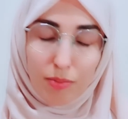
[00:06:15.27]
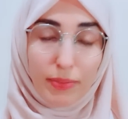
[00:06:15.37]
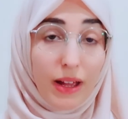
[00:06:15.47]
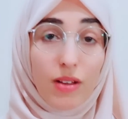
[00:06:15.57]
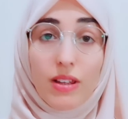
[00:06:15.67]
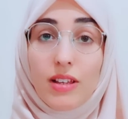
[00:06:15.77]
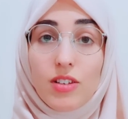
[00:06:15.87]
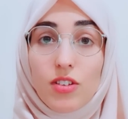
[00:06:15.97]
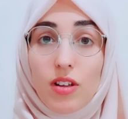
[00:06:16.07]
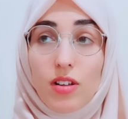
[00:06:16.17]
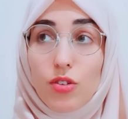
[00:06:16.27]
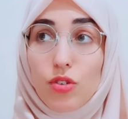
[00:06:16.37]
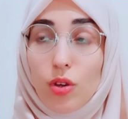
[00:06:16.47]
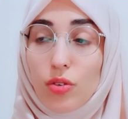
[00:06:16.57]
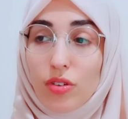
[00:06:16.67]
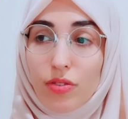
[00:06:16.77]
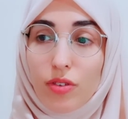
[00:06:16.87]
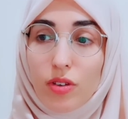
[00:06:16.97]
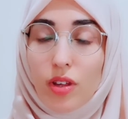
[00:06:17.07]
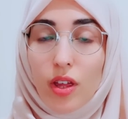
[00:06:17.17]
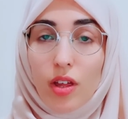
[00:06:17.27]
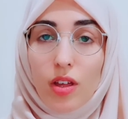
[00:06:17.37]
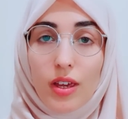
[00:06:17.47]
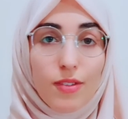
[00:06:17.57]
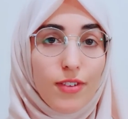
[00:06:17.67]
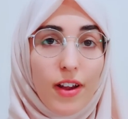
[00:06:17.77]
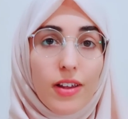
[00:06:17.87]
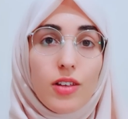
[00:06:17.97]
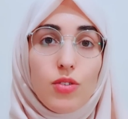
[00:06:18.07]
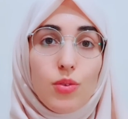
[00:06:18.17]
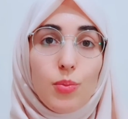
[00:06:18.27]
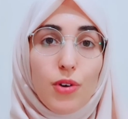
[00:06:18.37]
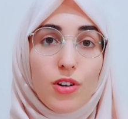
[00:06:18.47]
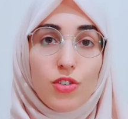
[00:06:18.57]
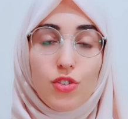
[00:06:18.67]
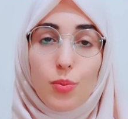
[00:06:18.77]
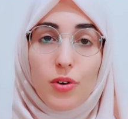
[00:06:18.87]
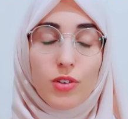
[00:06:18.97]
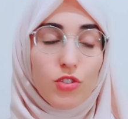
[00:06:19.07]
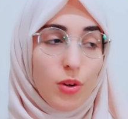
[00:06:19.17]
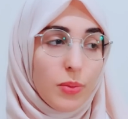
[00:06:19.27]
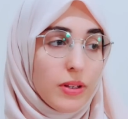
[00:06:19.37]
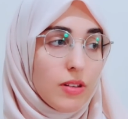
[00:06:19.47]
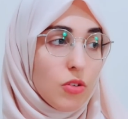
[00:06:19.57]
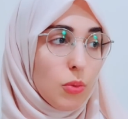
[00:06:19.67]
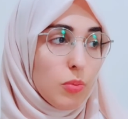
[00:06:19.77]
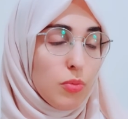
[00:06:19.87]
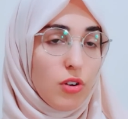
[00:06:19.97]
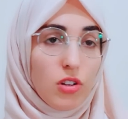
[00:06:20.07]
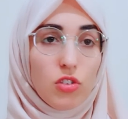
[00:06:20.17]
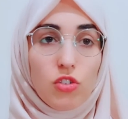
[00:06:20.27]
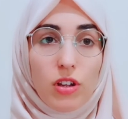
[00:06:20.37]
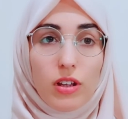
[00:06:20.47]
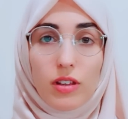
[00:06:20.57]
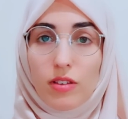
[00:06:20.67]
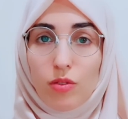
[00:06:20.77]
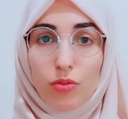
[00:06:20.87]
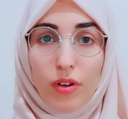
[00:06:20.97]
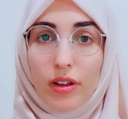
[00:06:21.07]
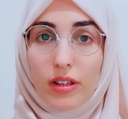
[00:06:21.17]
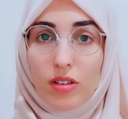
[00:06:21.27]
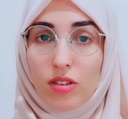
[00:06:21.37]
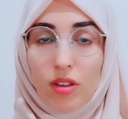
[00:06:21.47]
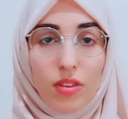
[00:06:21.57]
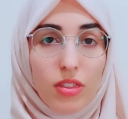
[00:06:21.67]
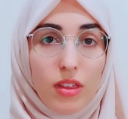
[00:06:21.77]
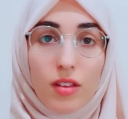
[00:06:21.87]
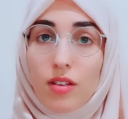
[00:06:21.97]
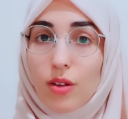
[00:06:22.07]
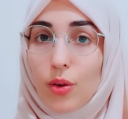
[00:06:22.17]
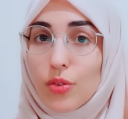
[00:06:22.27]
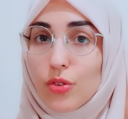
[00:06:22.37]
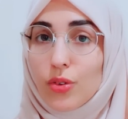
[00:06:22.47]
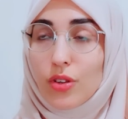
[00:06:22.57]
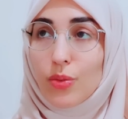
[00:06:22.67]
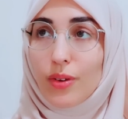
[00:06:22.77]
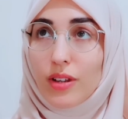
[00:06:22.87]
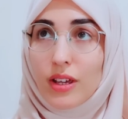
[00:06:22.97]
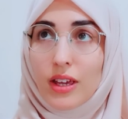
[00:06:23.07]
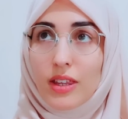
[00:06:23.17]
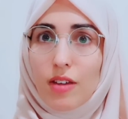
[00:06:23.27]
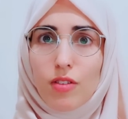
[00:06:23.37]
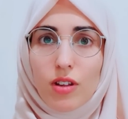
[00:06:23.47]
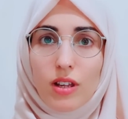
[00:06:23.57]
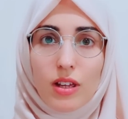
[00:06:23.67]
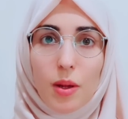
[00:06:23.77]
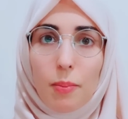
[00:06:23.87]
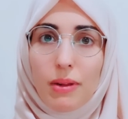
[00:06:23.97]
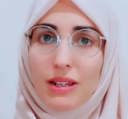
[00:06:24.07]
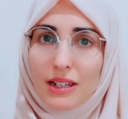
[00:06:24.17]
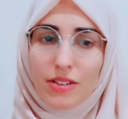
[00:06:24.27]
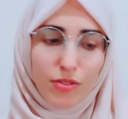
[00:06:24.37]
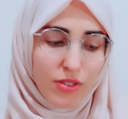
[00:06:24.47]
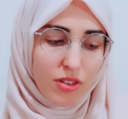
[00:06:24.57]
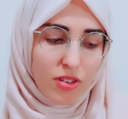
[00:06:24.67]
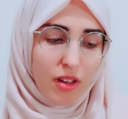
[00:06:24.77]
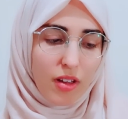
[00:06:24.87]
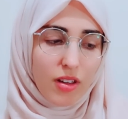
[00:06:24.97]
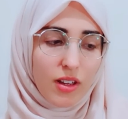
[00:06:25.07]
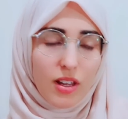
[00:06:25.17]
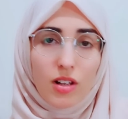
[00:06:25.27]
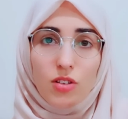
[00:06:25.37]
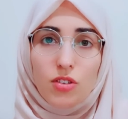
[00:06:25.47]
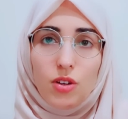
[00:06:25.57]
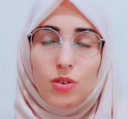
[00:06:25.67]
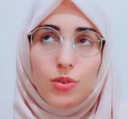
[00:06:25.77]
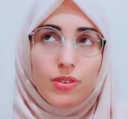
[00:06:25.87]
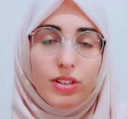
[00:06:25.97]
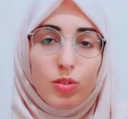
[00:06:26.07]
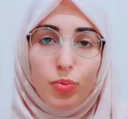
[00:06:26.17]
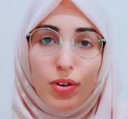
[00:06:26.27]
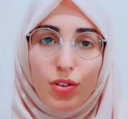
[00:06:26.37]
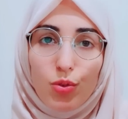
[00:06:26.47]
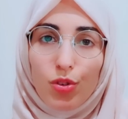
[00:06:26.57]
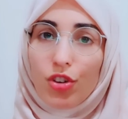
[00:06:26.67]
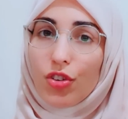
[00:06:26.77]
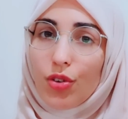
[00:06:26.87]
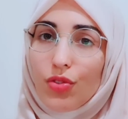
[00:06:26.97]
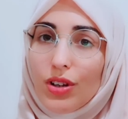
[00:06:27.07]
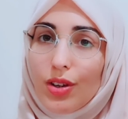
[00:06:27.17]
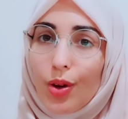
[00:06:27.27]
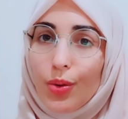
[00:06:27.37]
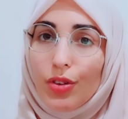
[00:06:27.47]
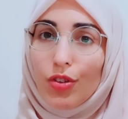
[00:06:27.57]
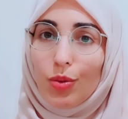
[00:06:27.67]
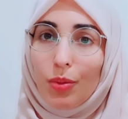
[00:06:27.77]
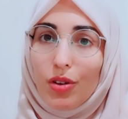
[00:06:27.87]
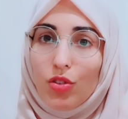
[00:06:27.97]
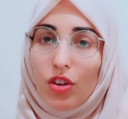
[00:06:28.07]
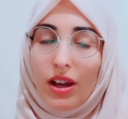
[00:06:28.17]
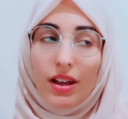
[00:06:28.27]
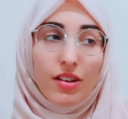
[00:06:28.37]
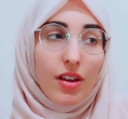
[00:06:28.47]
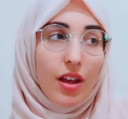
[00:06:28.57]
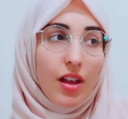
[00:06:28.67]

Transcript: Poundland are so different. It varies from branch to branch. I went into one branch and I didn't find certain things. So going to another one, they've got like completely different stock. So this branch, which I don't really go into much, had